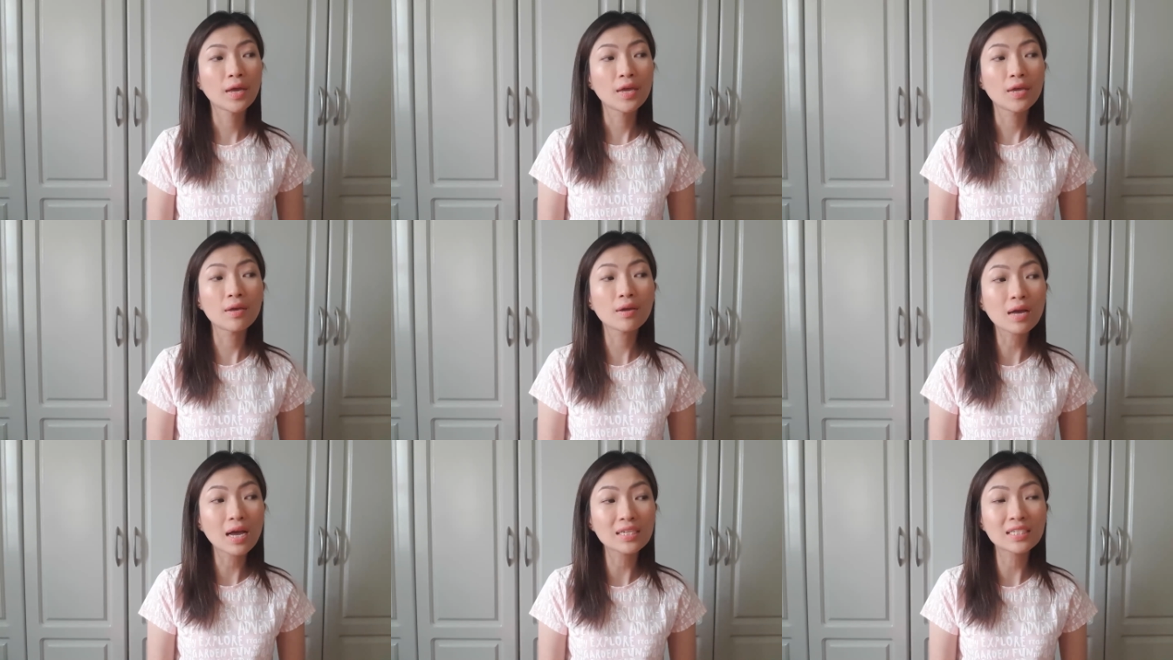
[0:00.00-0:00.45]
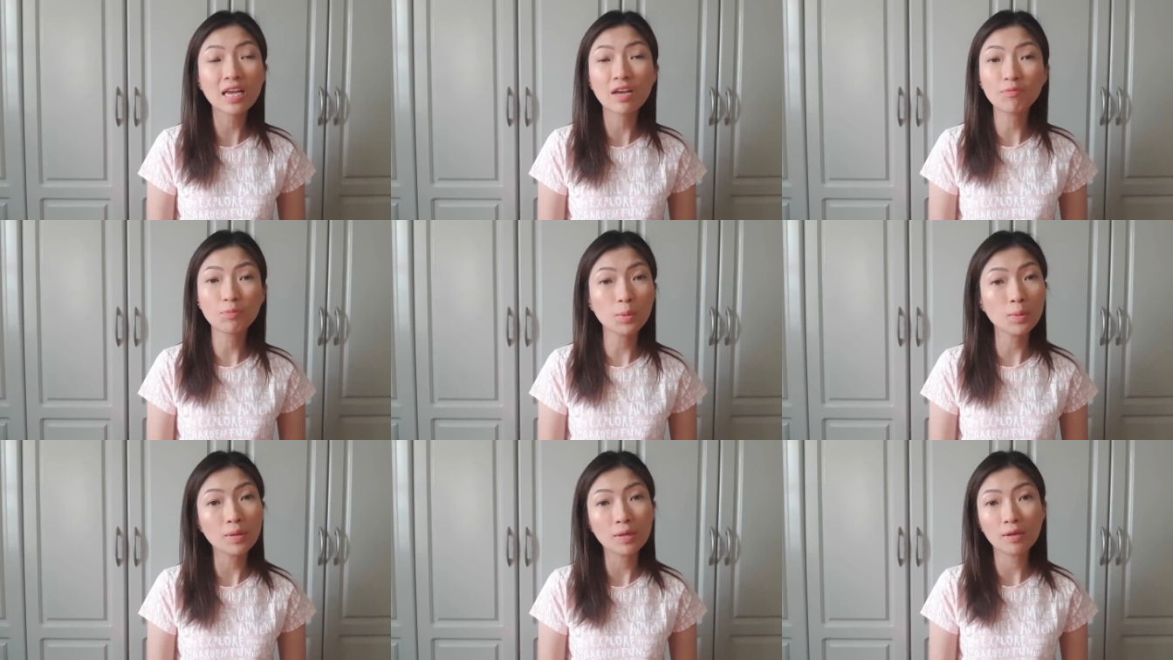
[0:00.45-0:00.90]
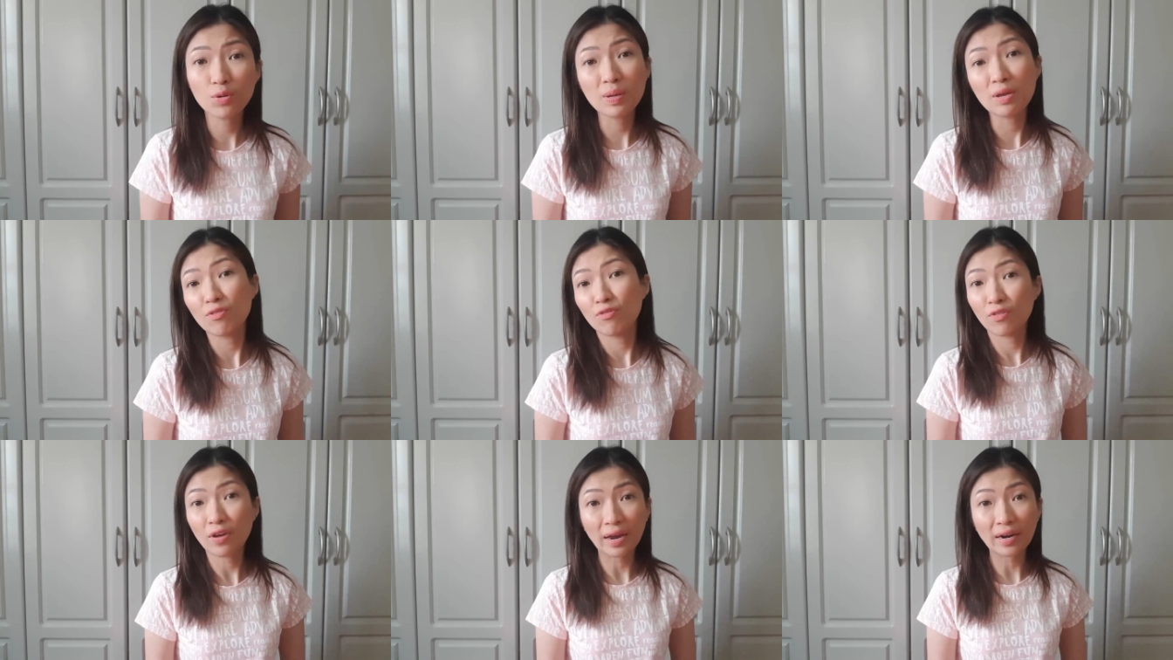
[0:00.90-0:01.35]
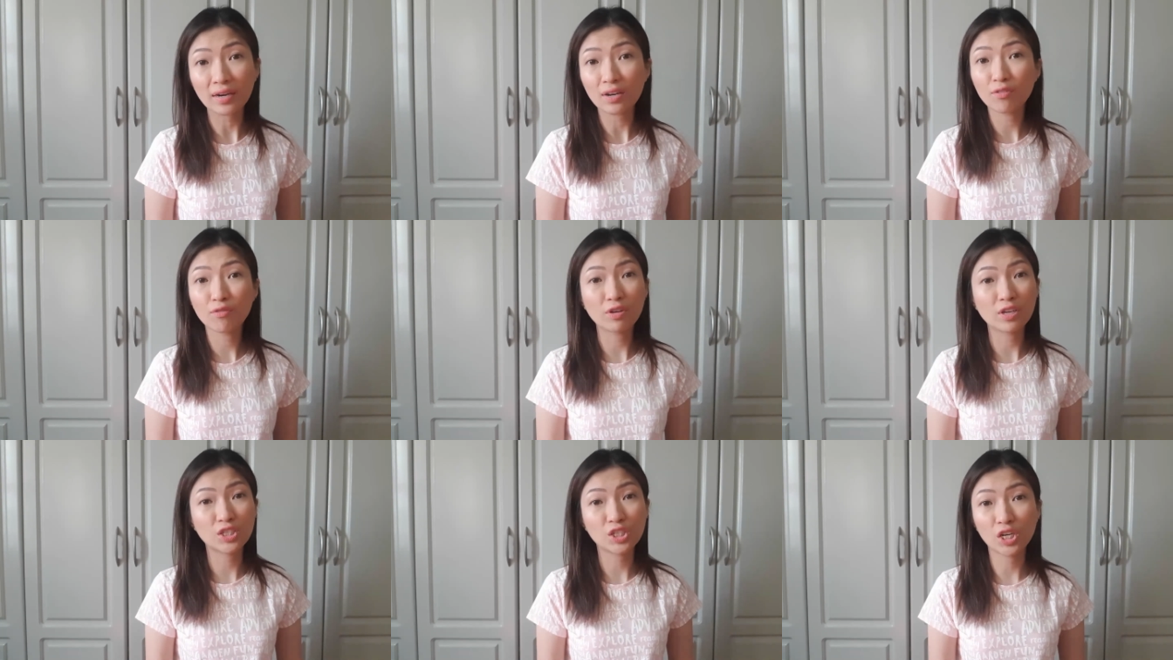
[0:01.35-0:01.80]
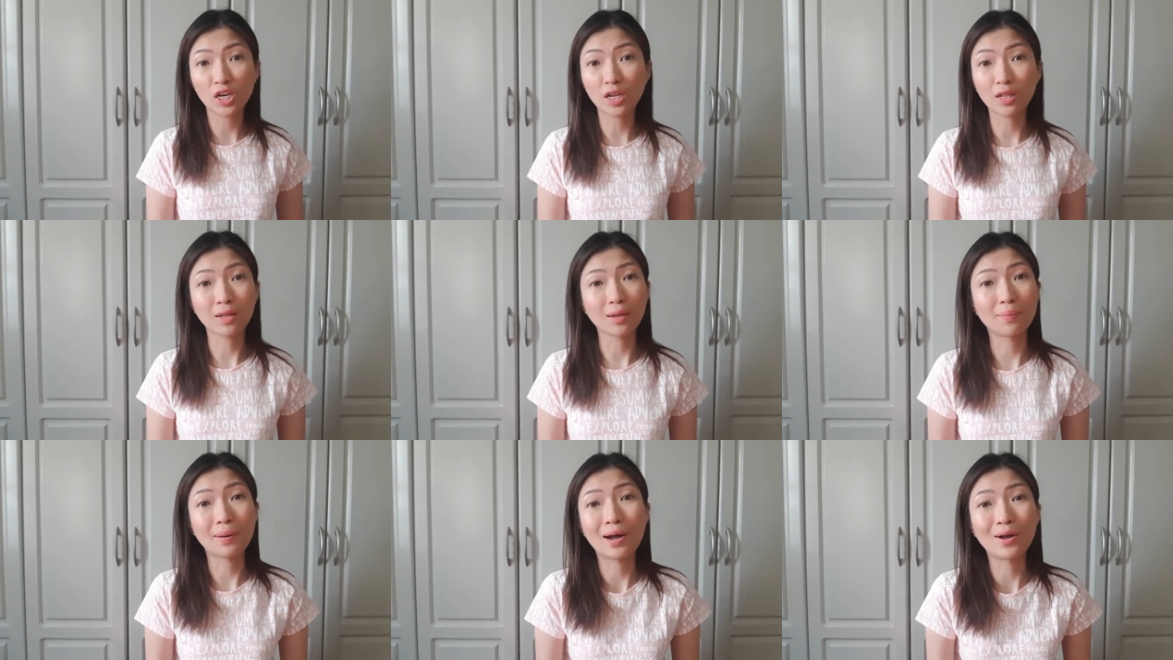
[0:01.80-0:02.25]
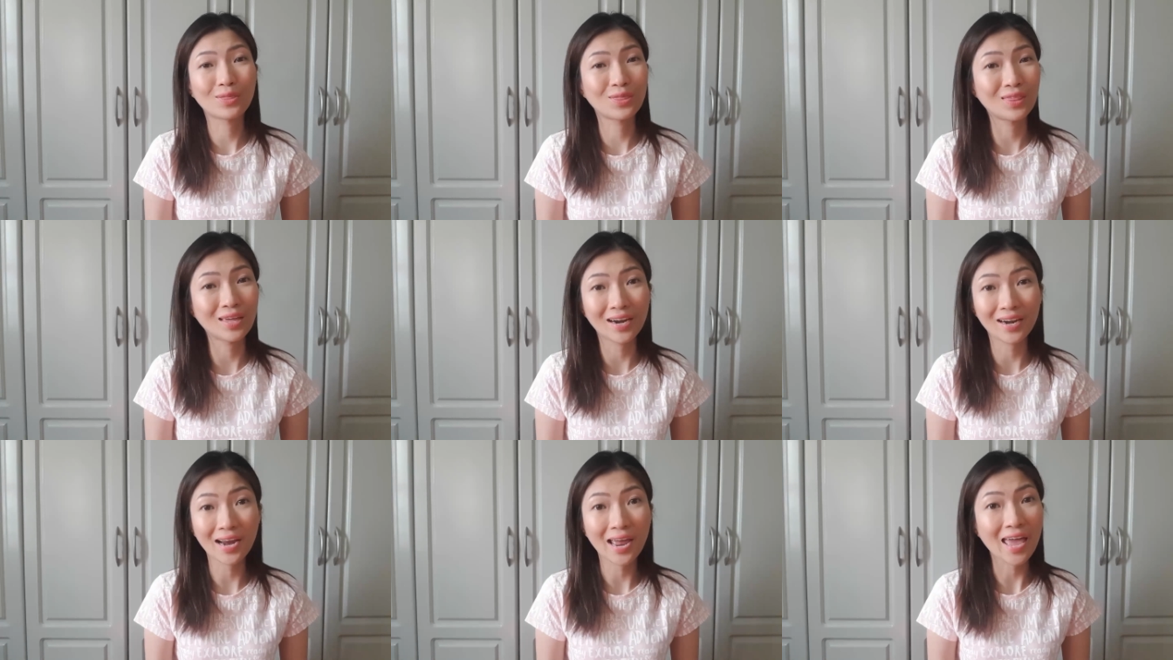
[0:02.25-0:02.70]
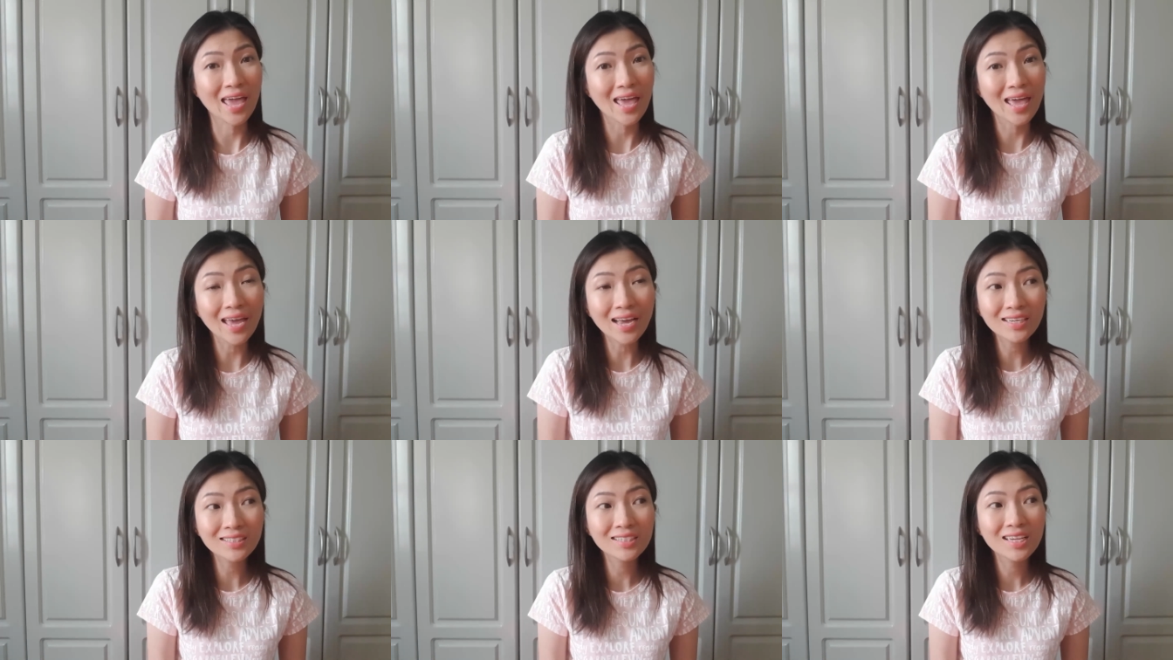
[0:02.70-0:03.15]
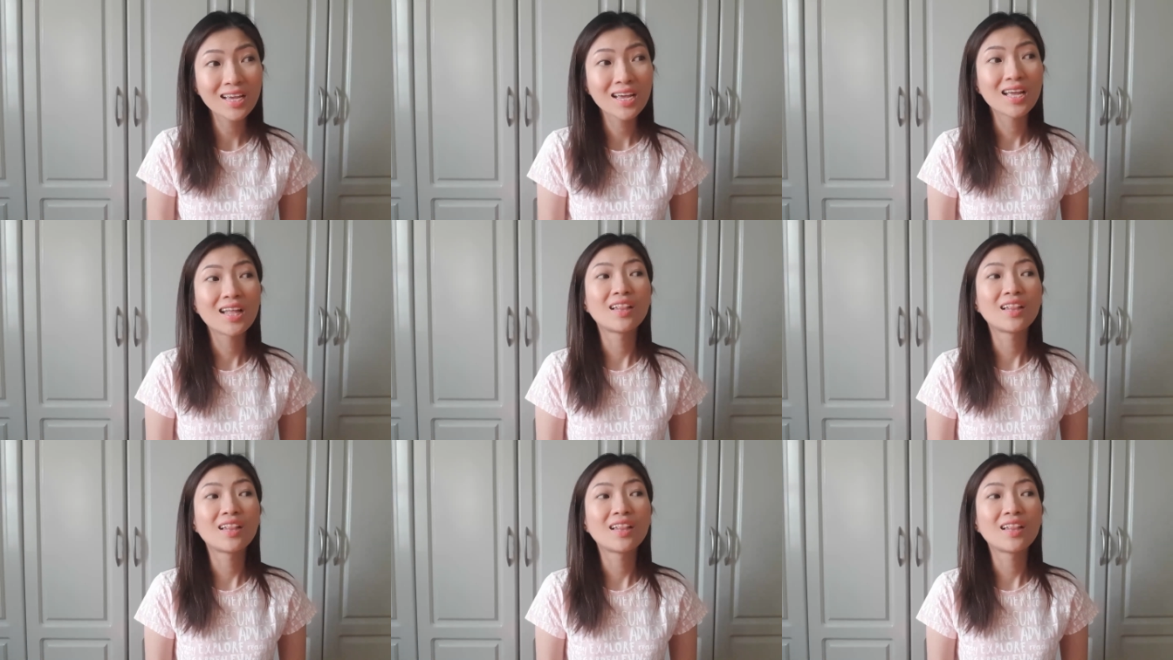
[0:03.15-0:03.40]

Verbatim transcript: you guys have to be very vigilant about their eggs.